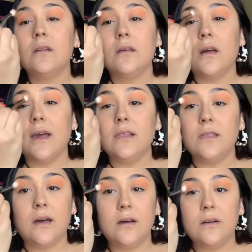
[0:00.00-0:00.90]
I
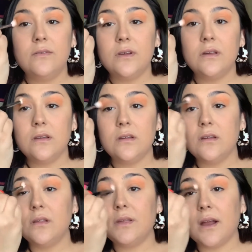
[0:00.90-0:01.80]
love
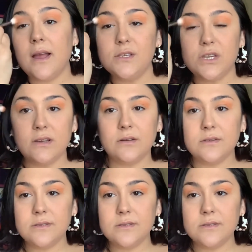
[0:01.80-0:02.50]
their eyeshadows.